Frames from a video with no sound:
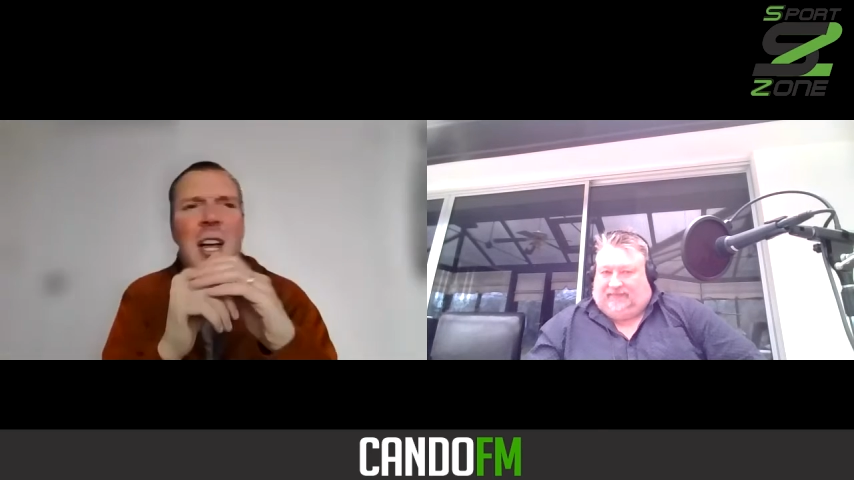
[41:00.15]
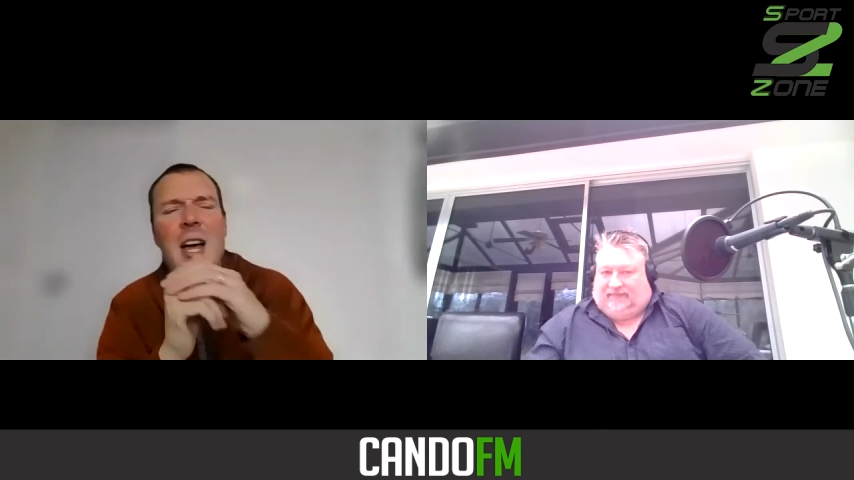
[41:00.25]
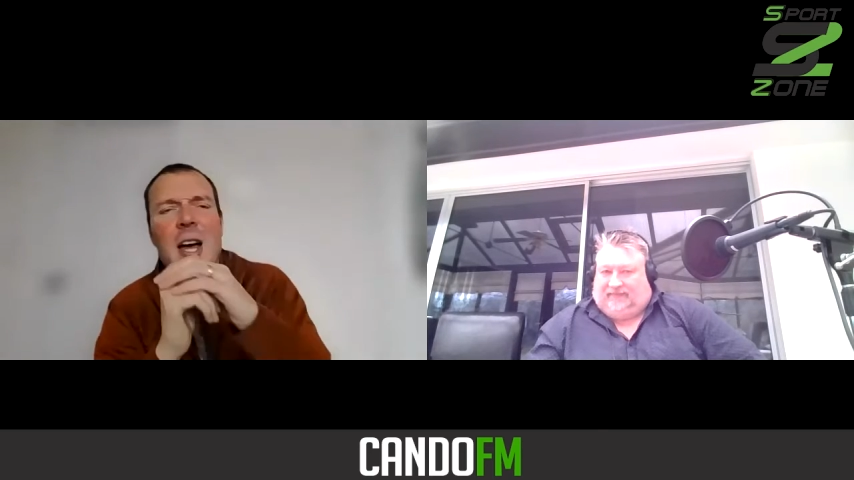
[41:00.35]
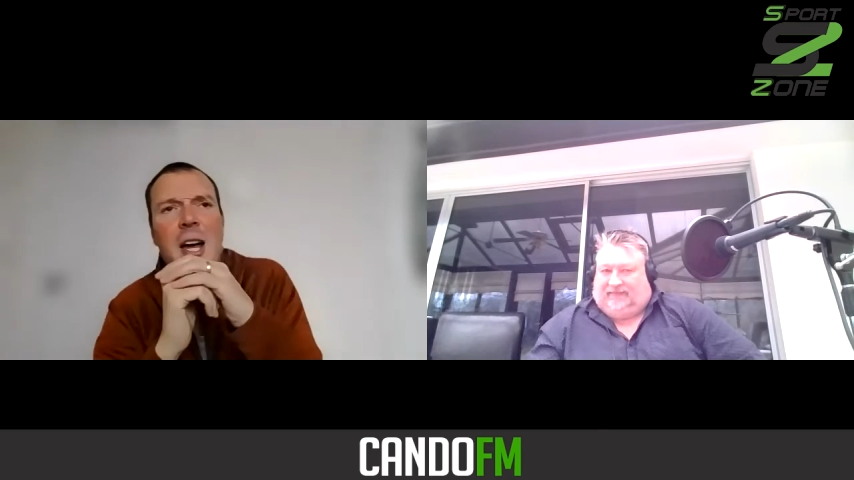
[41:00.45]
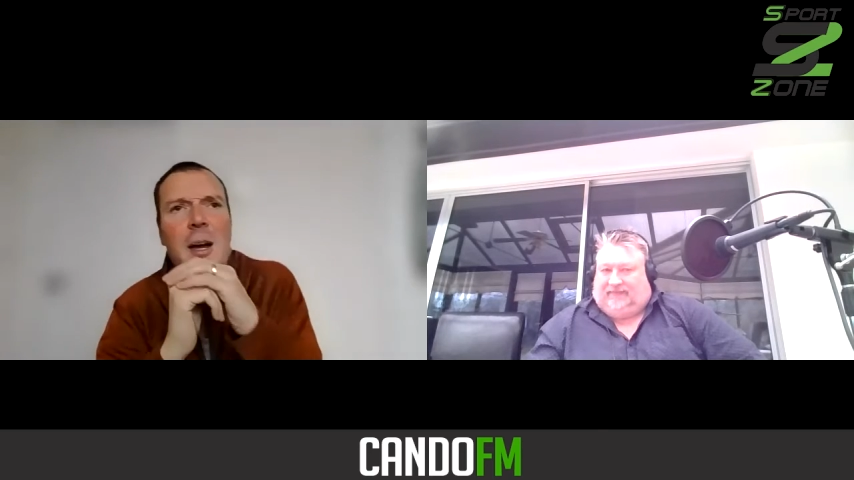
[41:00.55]

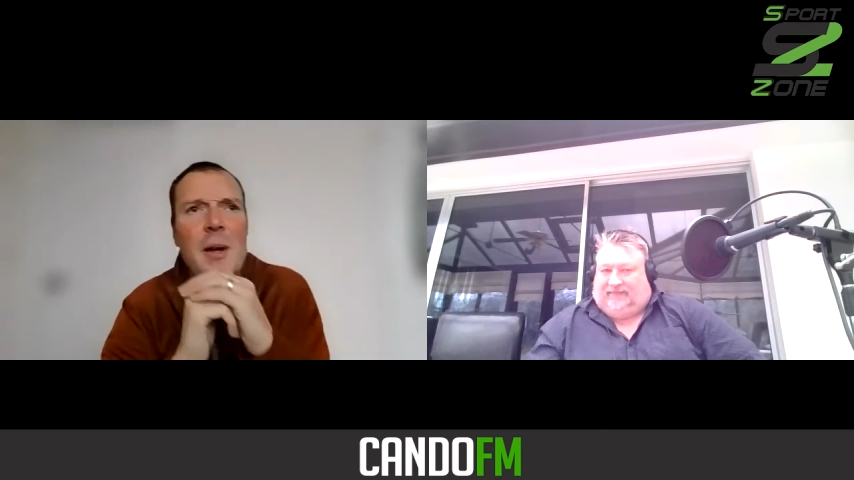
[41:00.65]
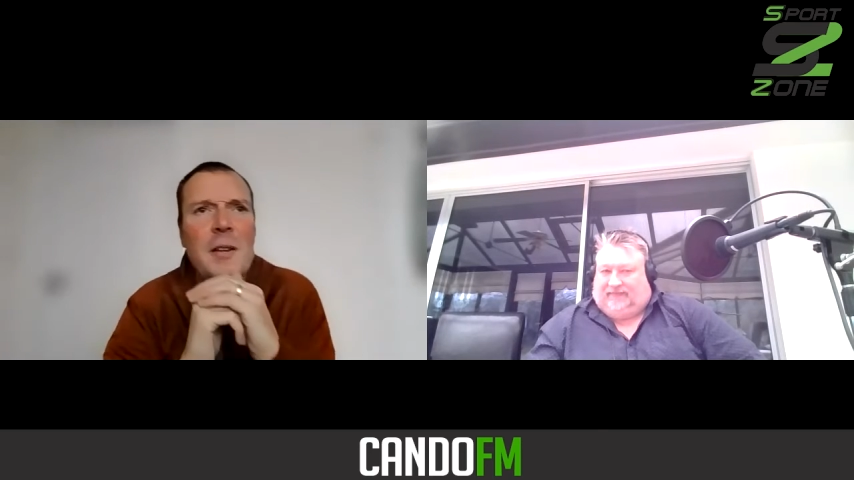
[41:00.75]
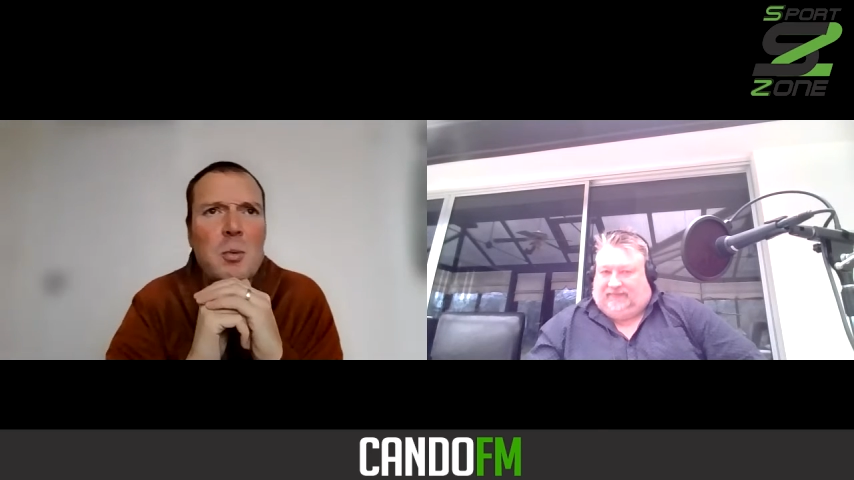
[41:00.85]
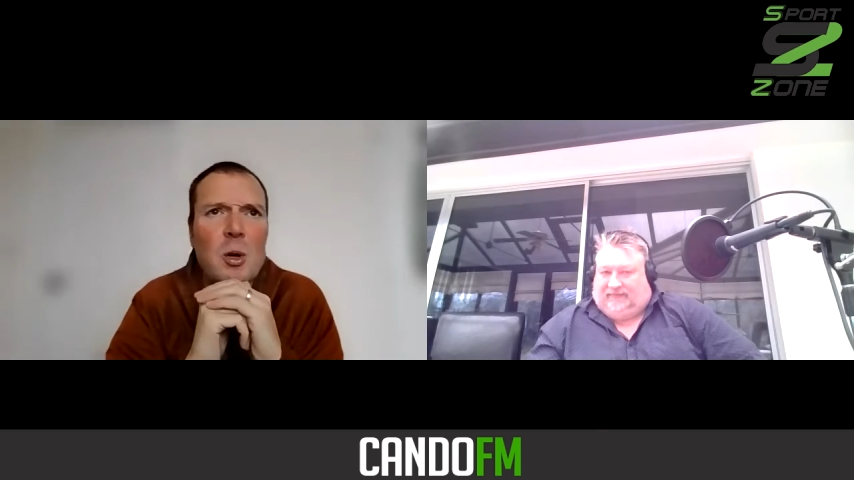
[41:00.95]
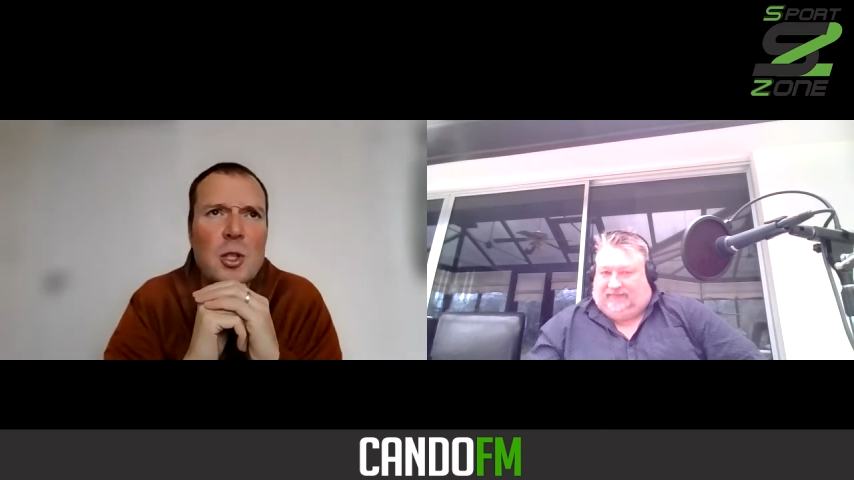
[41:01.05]
And
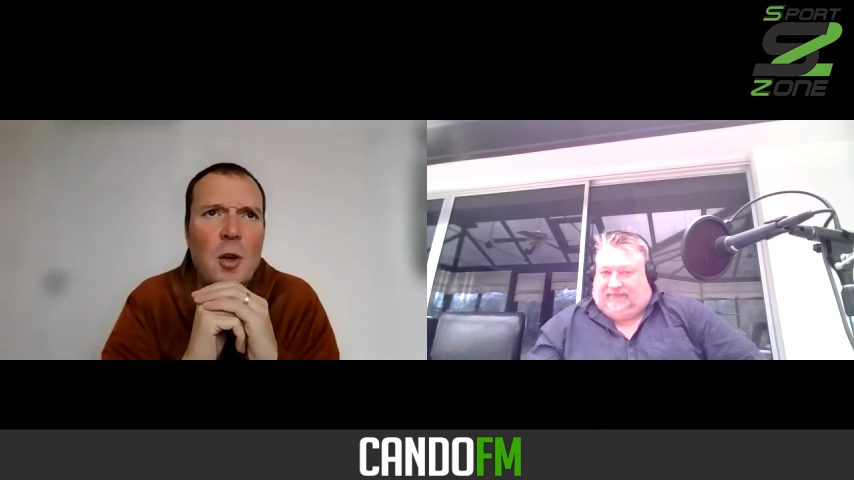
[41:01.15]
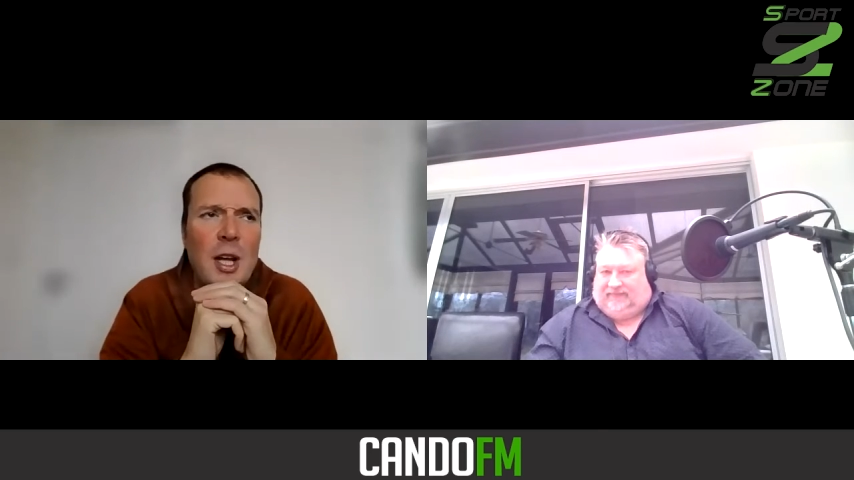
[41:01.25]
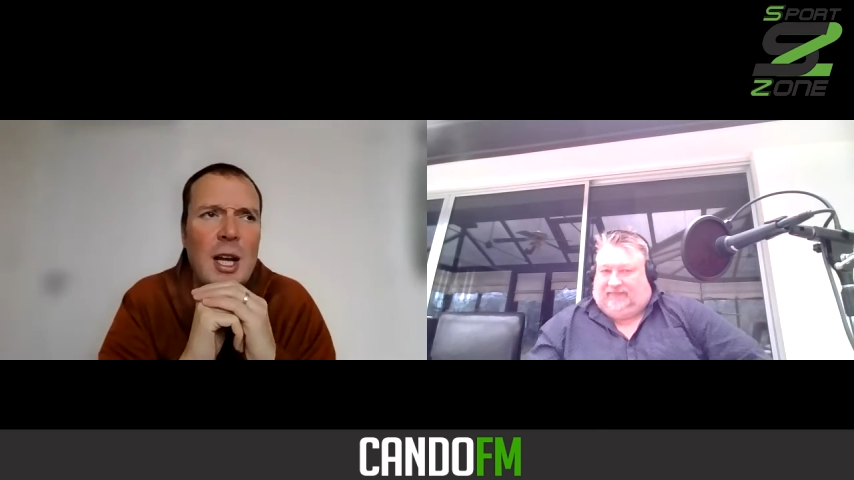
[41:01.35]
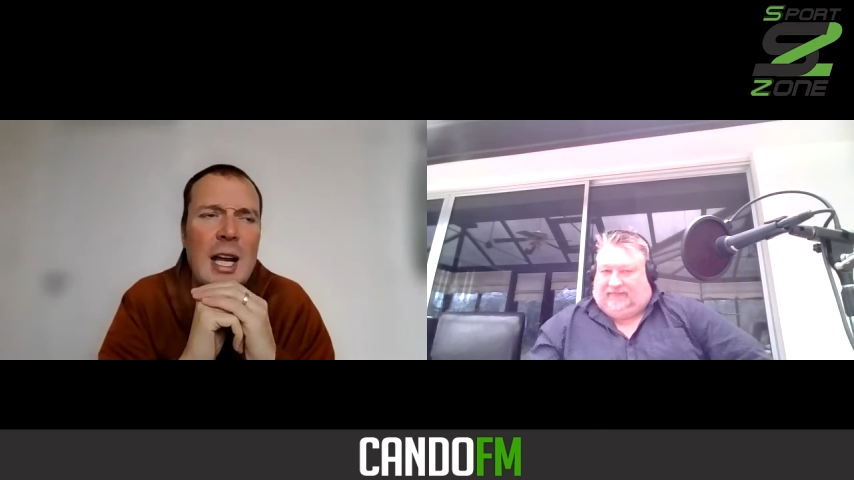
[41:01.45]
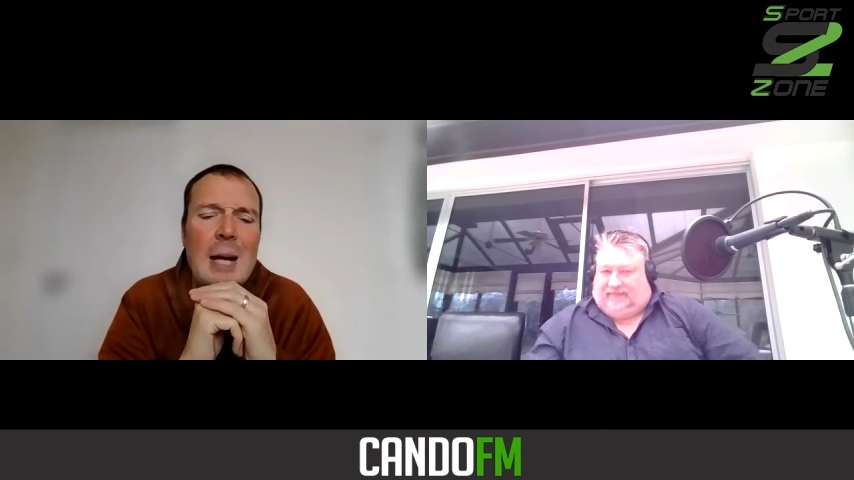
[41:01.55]
there's what's called the
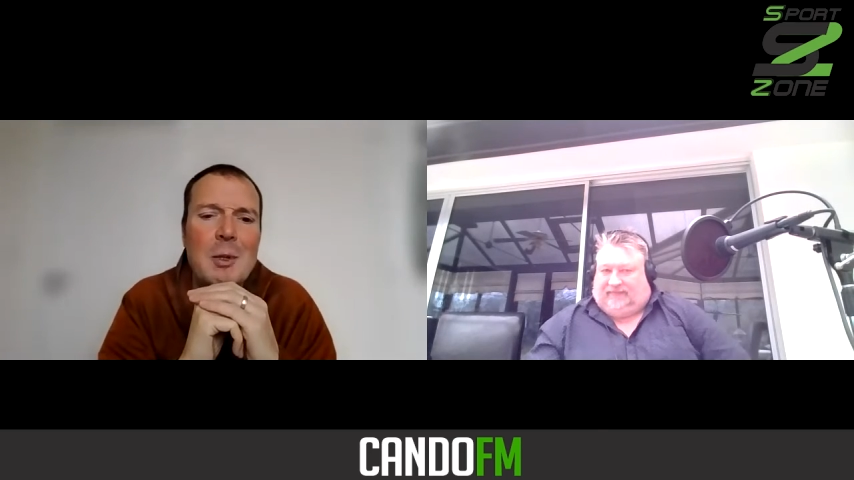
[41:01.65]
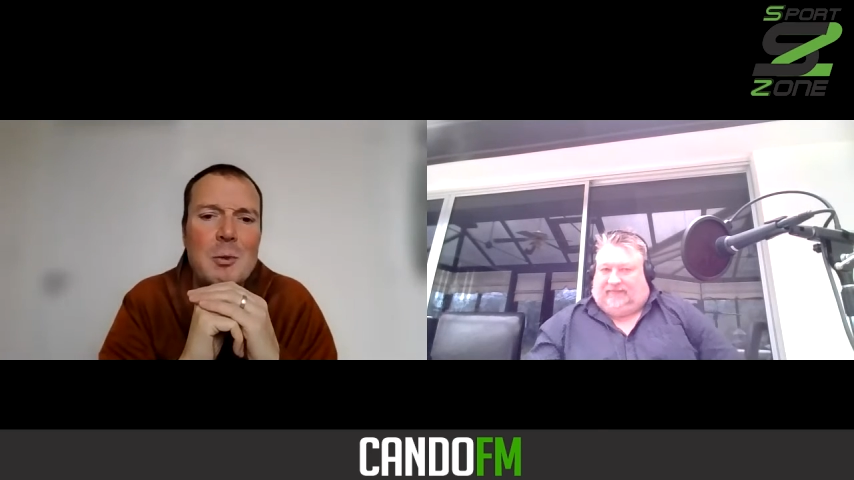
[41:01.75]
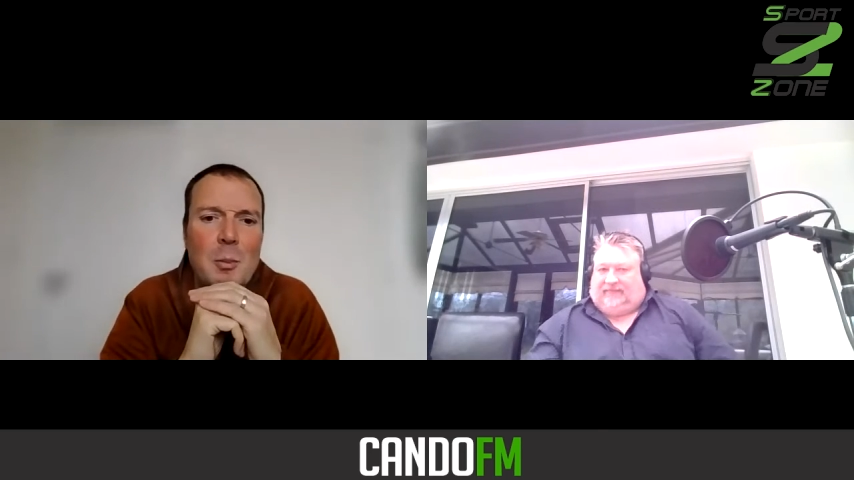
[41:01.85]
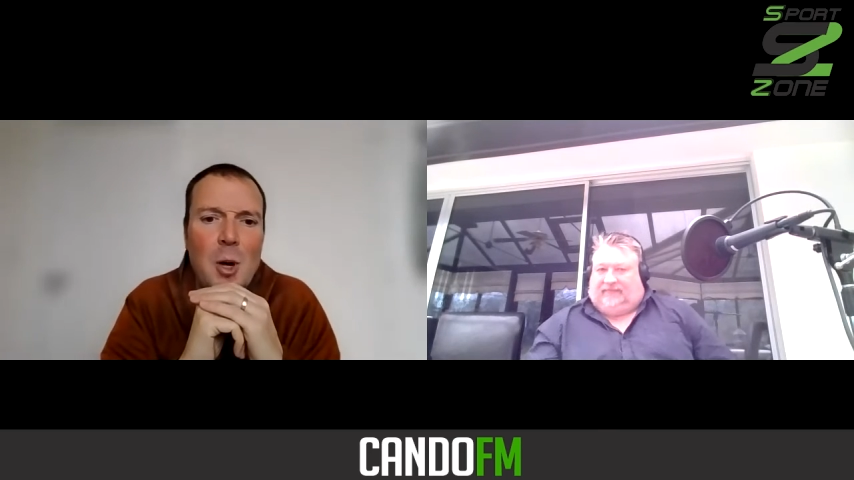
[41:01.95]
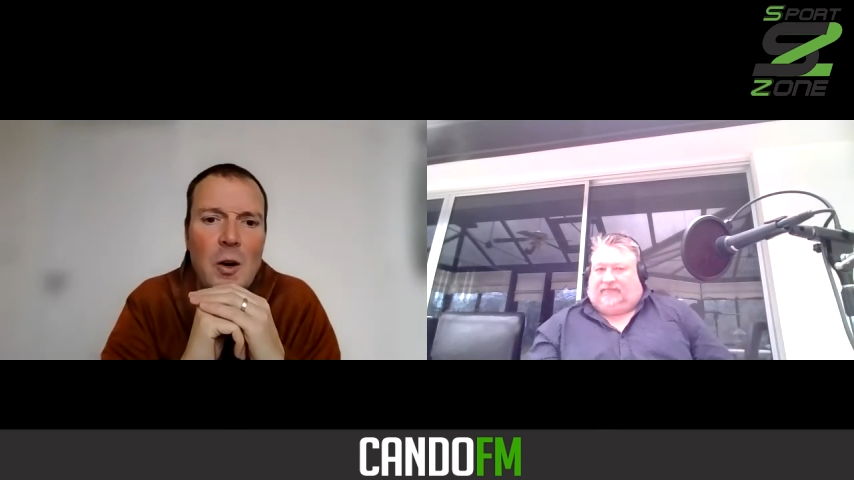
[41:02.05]
Climbers
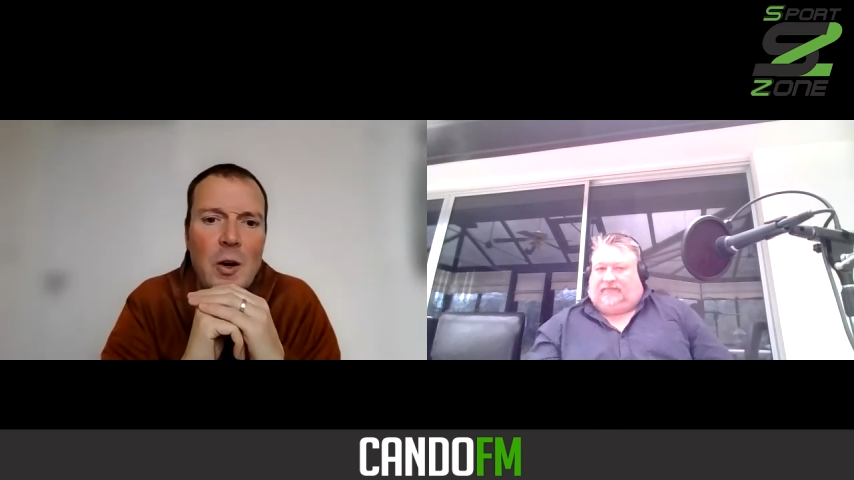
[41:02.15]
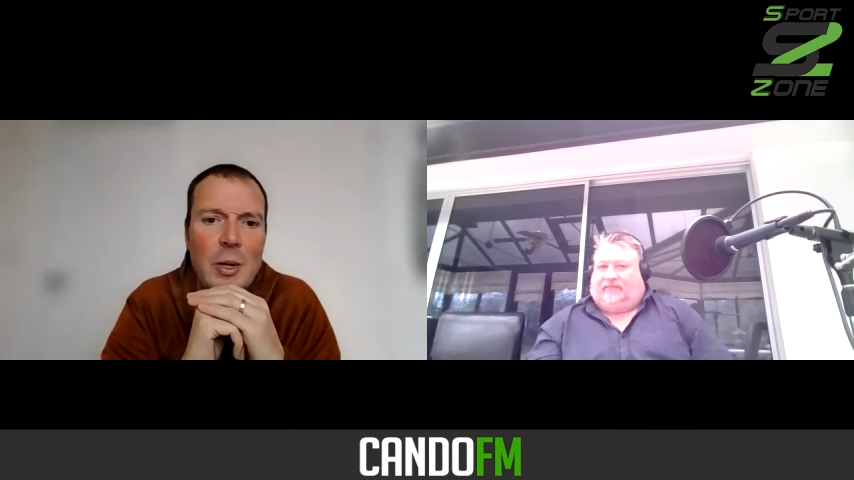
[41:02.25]
Memorial,